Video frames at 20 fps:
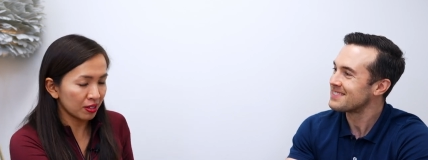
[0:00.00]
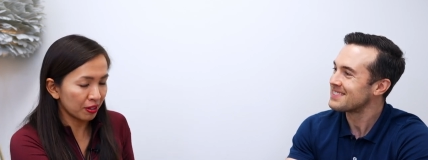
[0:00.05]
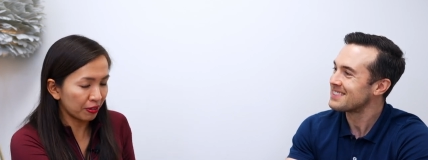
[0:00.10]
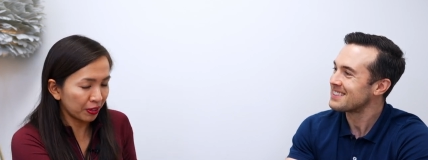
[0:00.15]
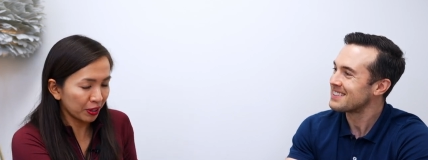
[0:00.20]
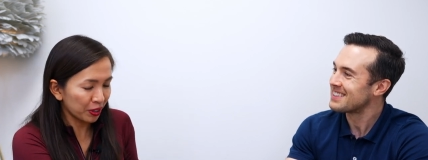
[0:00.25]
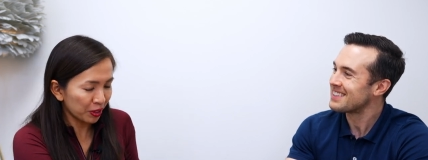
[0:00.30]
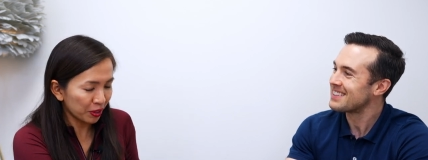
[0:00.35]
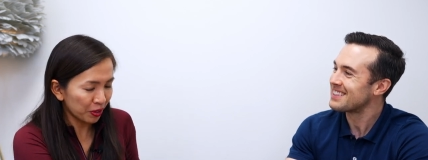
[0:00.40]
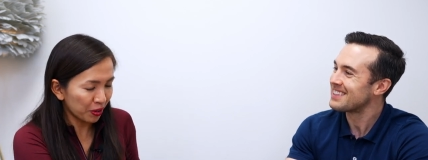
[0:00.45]

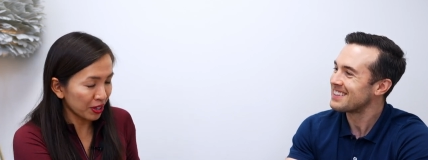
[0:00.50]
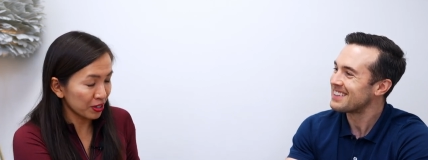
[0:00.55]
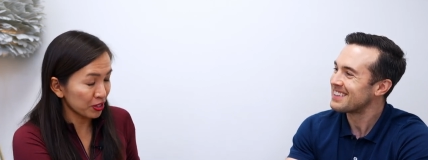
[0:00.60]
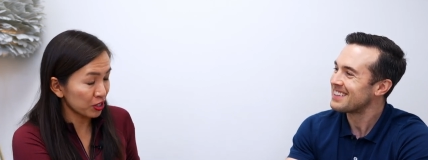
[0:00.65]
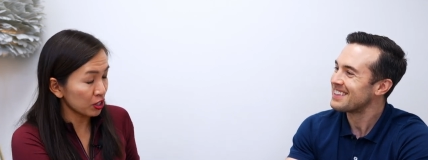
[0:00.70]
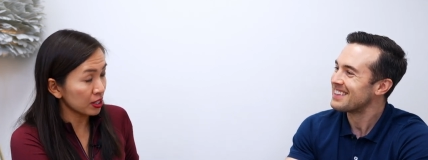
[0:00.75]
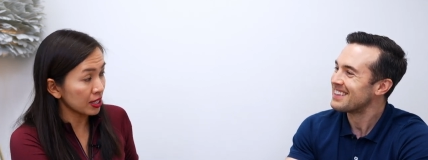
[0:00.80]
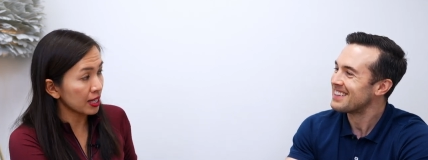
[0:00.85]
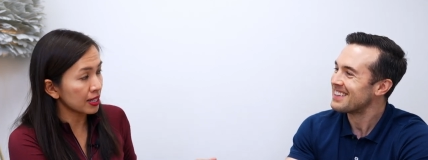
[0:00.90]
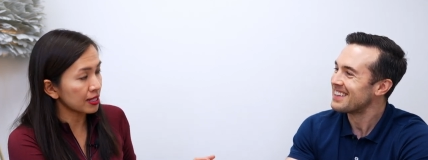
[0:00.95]
Speaker 1: different
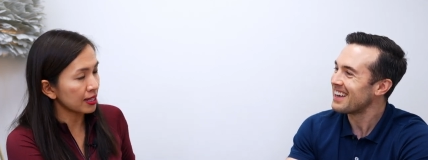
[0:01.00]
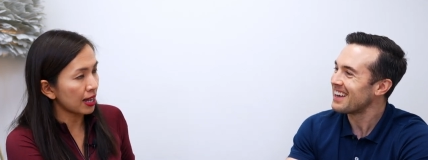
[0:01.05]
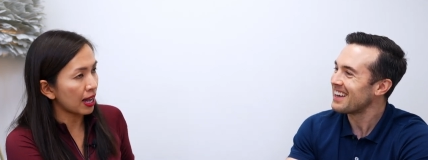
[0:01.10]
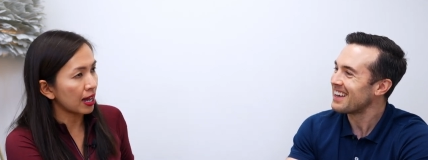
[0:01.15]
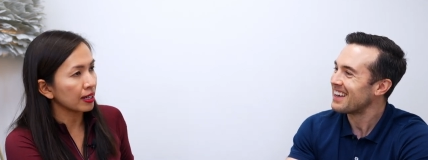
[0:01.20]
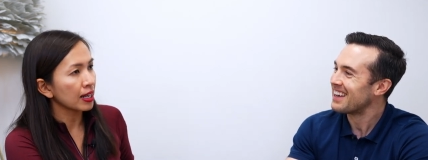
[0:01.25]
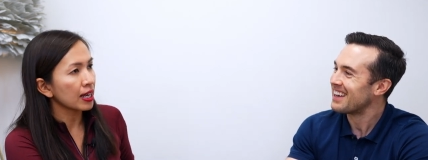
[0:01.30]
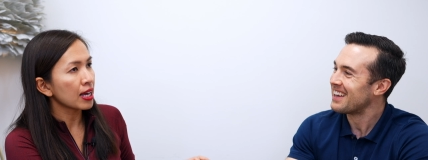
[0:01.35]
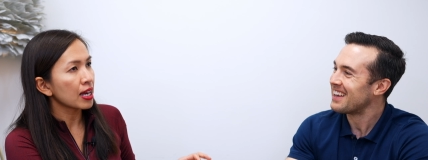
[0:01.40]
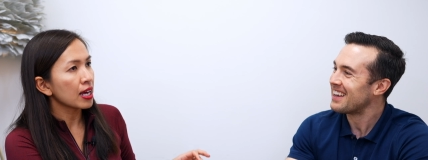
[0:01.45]
question is
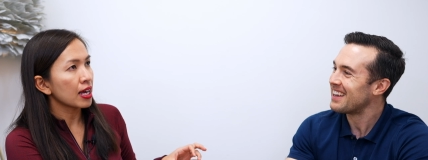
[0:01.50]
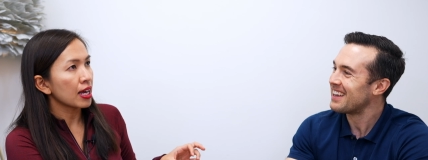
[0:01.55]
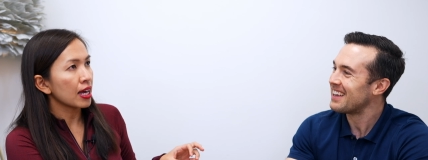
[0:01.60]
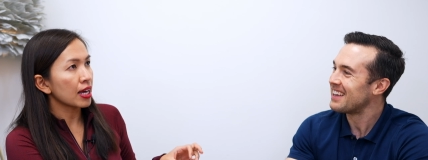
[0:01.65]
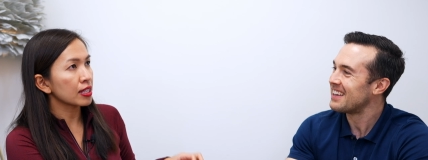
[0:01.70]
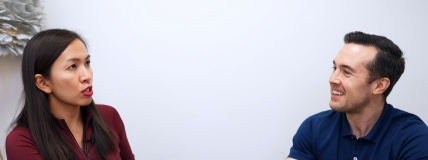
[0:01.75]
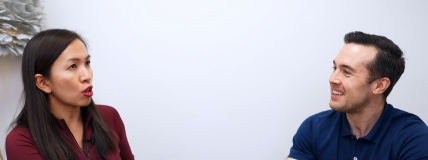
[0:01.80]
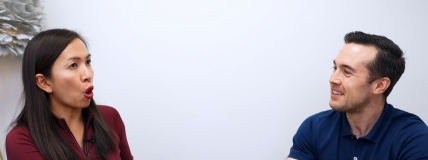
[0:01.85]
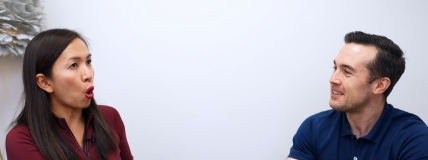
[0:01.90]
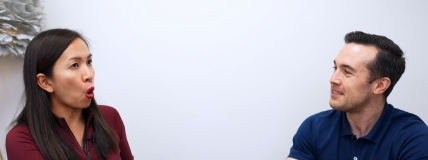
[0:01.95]
that
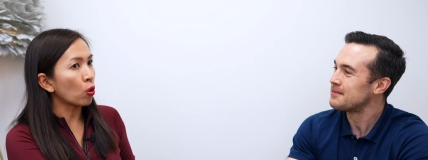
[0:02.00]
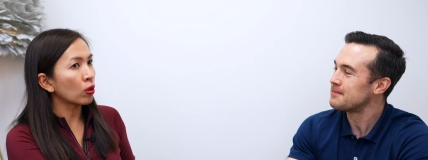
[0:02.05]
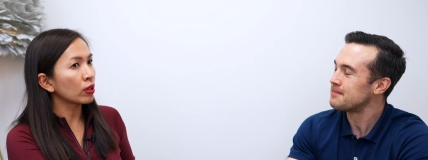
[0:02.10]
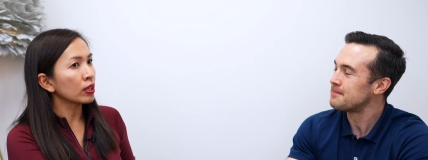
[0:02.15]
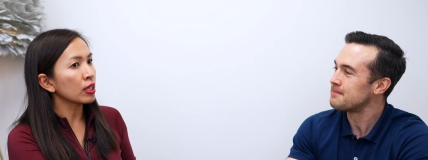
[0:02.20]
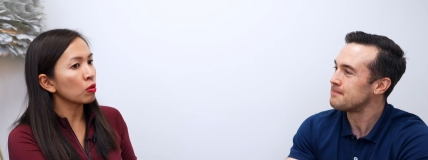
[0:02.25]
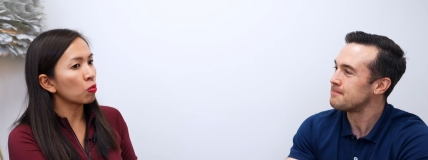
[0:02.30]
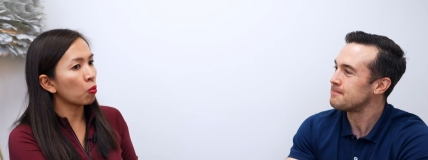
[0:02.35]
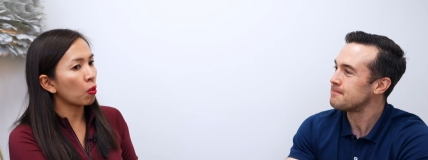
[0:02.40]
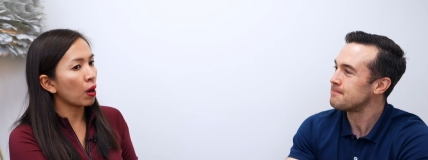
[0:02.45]
it's
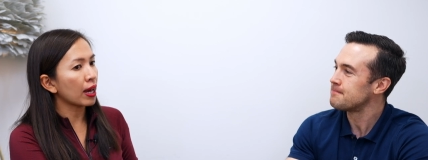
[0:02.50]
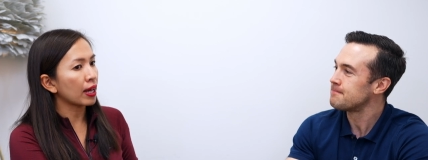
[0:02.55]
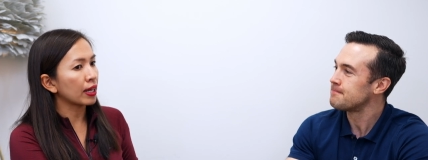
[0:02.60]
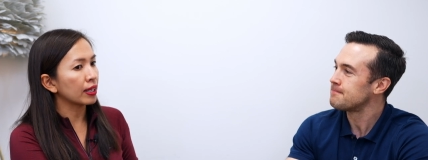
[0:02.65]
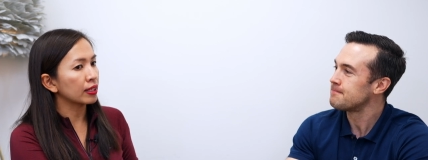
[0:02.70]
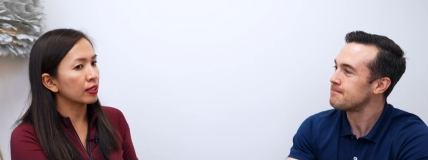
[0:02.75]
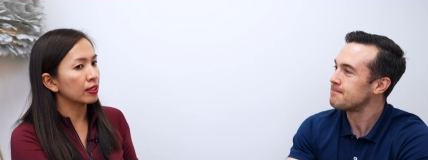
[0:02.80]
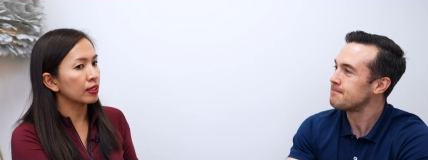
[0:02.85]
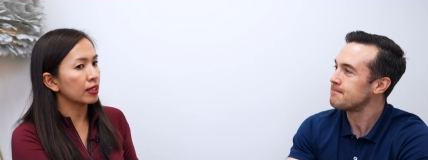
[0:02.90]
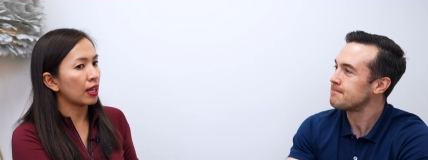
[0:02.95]
only
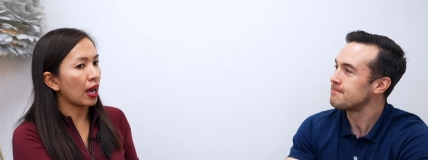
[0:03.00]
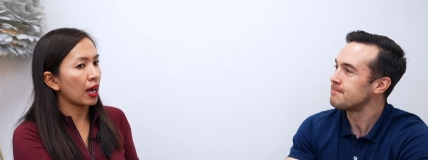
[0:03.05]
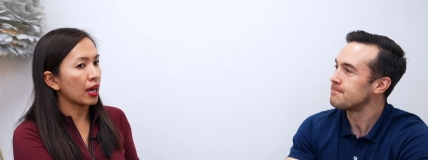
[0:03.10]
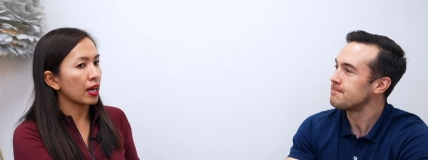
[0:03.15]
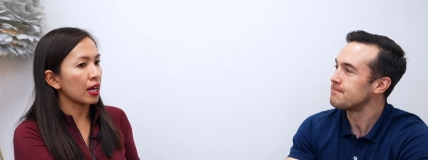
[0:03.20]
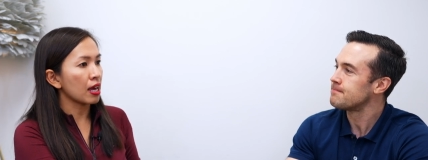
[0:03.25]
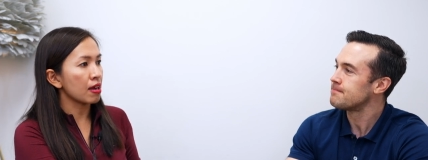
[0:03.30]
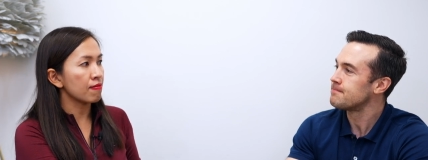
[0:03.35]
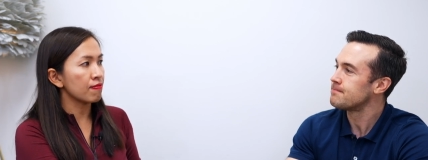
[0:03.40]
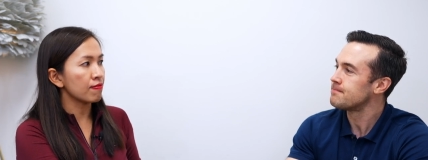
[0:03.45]
when
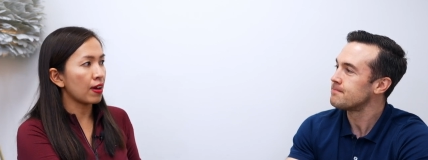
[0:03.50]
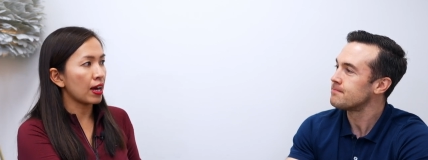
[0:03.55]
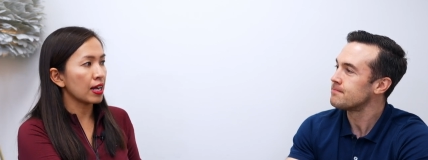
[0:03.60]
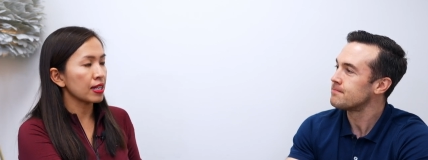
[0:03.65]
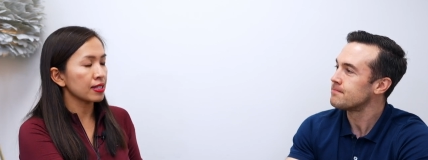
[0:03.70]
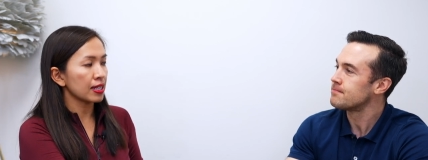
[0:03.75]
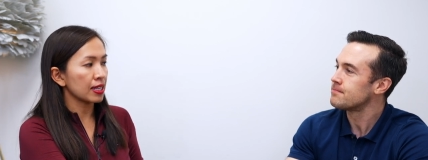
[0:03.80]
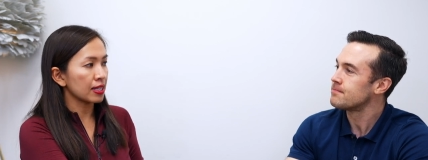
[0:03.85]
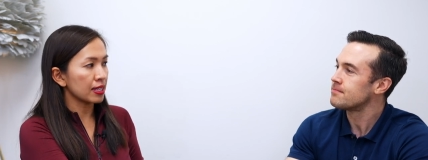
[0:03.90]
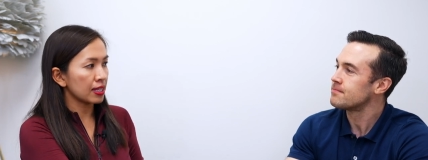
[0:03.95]
they
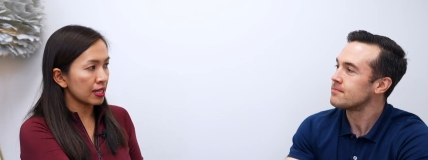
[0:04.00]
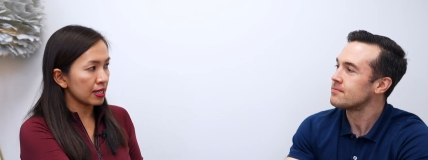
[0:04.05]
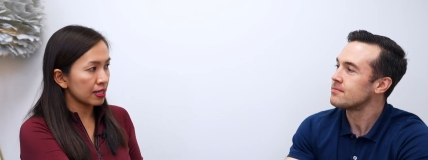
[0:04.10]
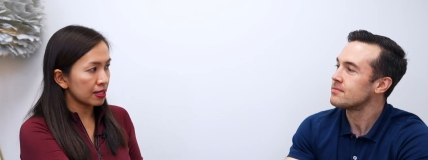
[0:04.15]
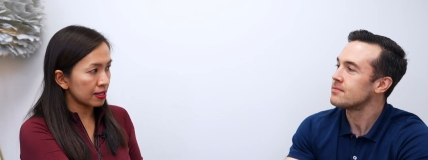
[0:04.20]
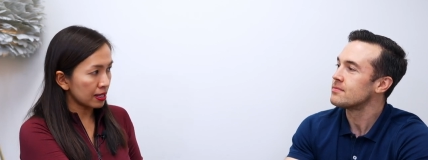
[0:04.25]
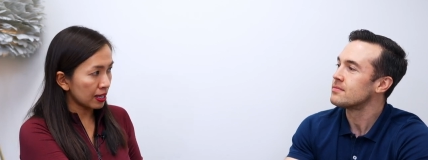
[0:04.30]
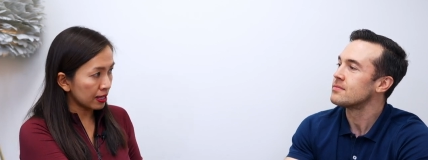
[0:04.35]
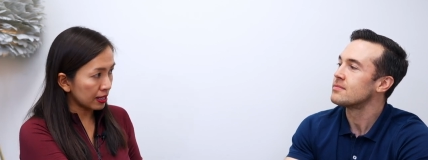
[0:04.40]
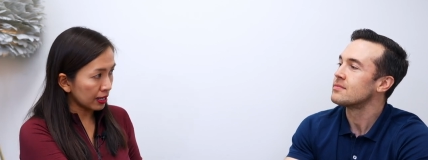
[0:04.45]
invest in these
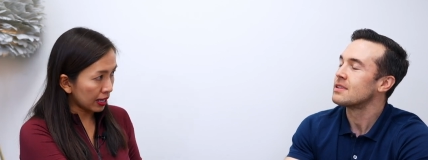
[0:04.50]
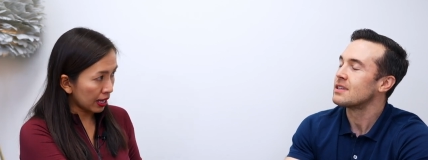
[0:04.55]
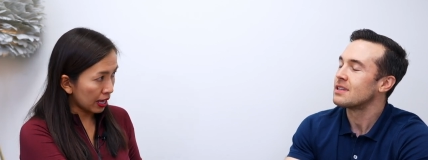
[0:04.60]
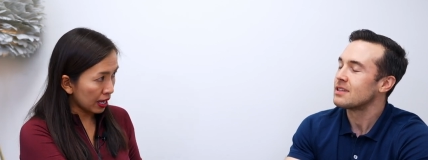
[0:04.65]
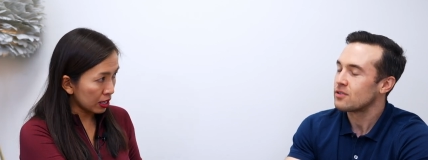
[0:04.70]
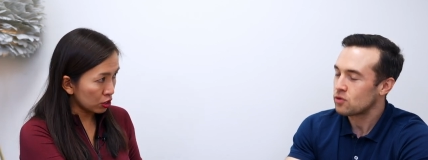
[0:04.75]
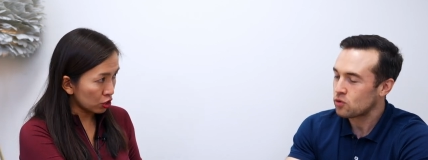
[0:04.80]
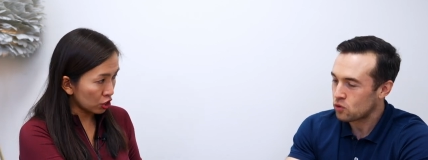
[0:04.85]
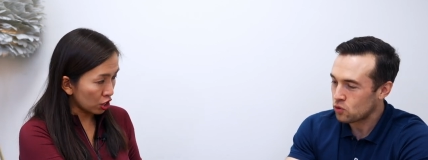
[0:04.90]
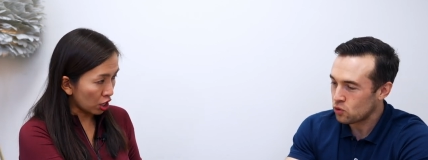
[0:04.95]

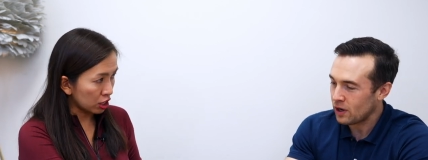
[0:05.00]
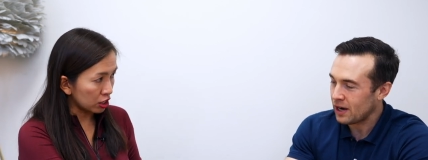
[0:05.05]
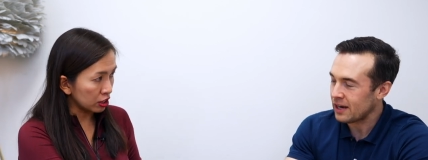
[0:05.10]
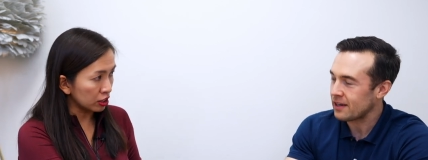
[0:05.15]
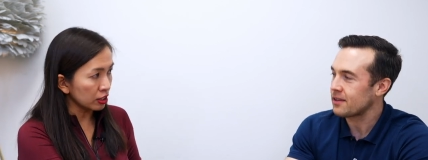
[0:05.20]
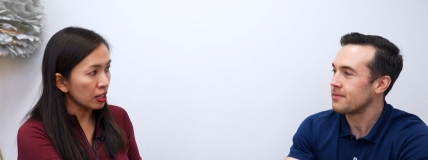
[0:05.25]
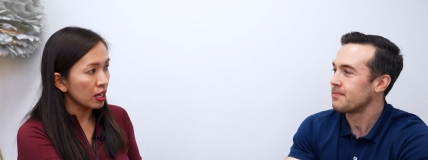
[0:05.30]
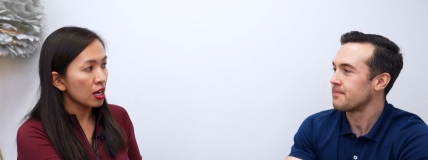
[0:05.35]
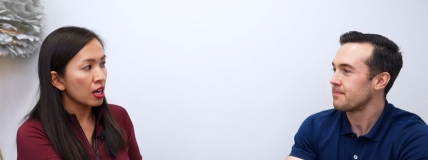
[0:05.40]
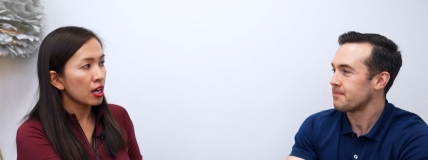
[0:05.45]
syndication
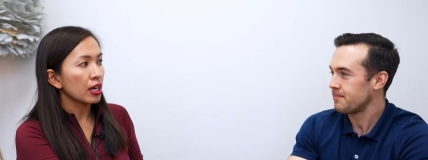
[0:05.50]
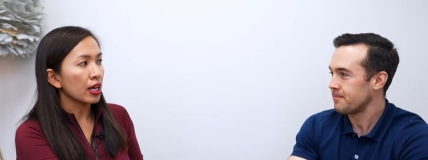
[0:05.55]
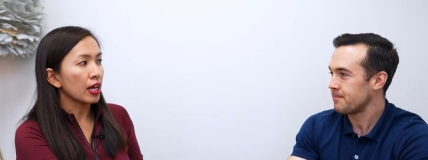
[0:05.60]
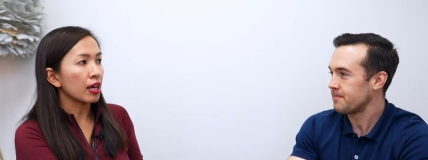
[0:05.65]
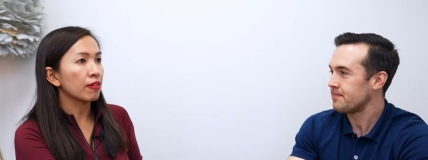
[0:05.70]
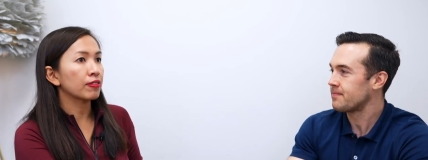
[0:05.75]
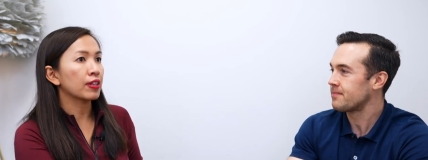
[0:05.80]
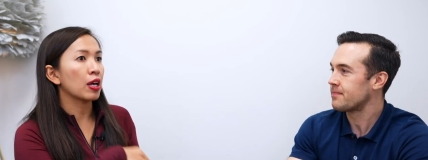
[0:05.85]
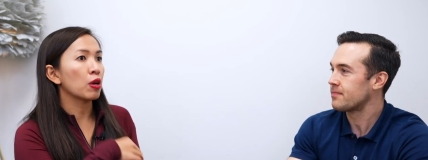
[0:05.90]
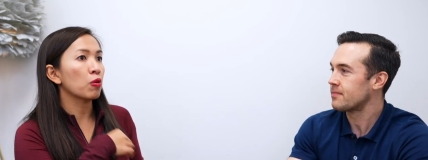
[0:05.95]
Correct.
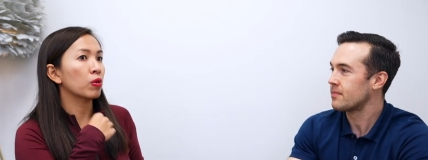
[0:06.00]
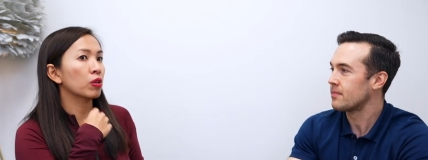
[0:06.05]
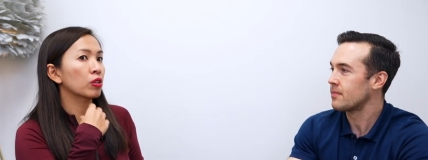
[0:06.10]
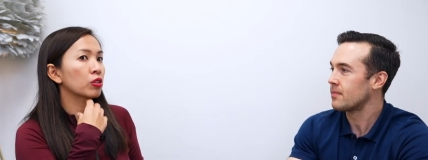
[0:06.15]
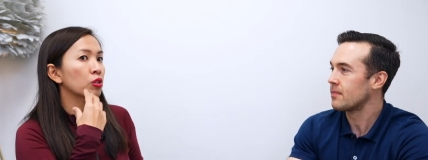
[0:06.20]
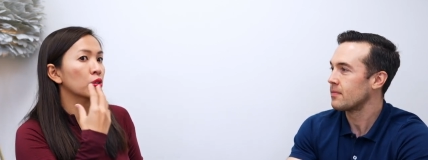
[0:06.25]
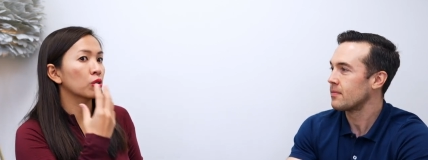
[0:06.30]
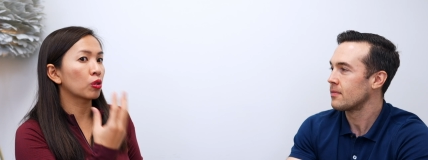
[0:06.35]
if they were to